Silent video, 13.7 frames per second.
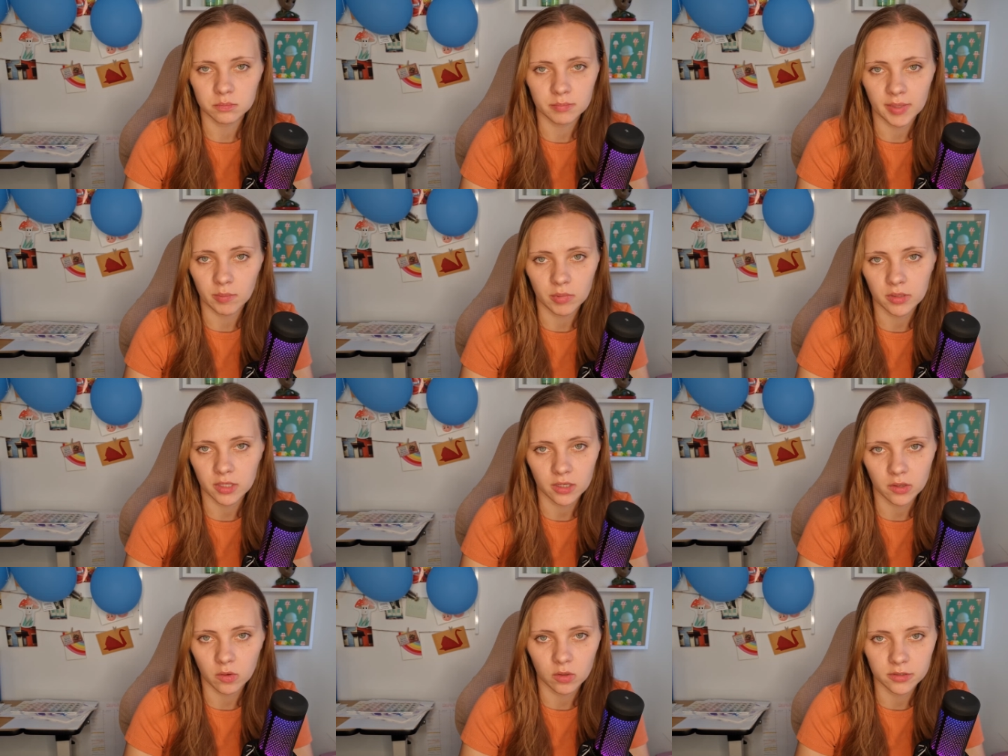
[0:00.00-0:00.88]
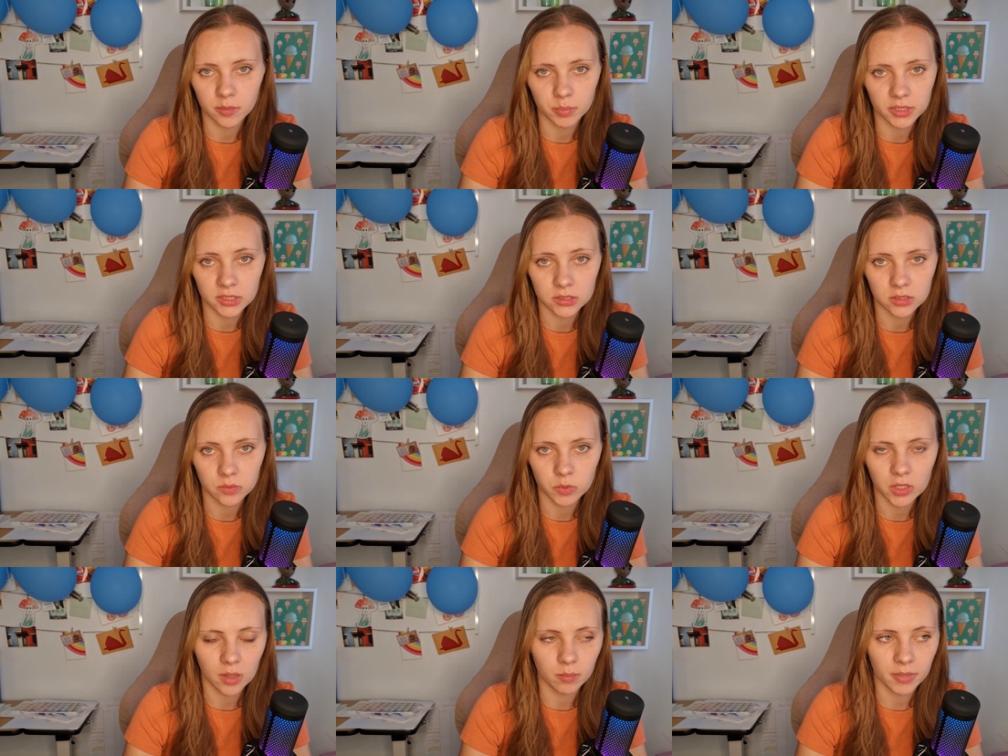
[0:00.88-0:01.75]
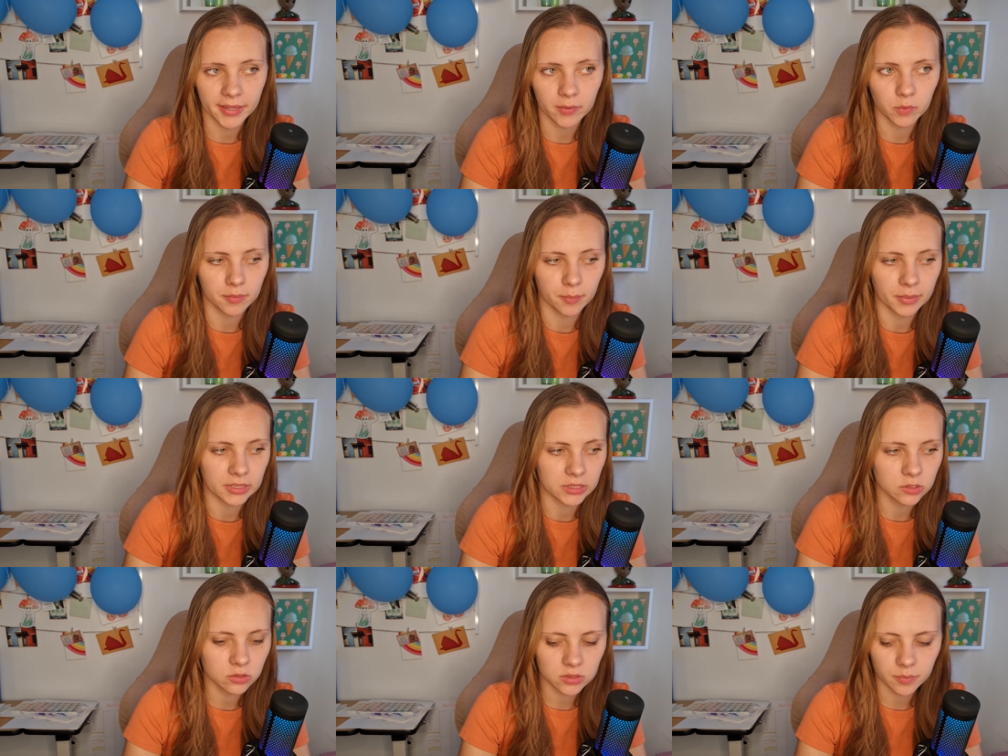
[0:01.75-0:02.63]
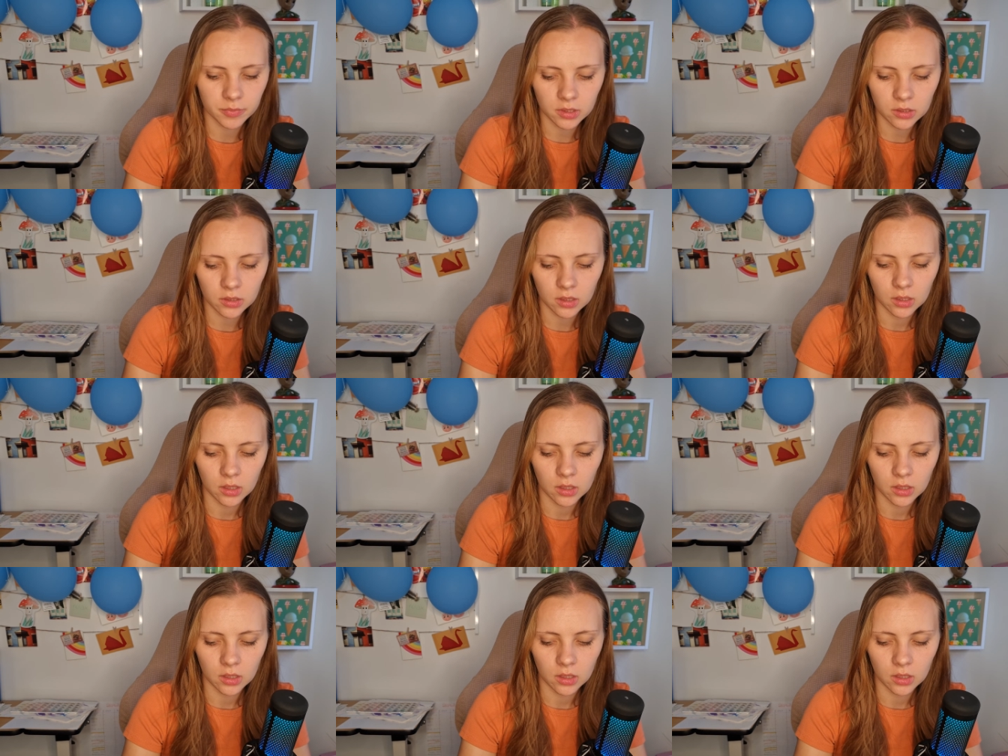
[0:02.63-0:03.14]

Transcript: maybe that I called the police and we will come back with the police or something.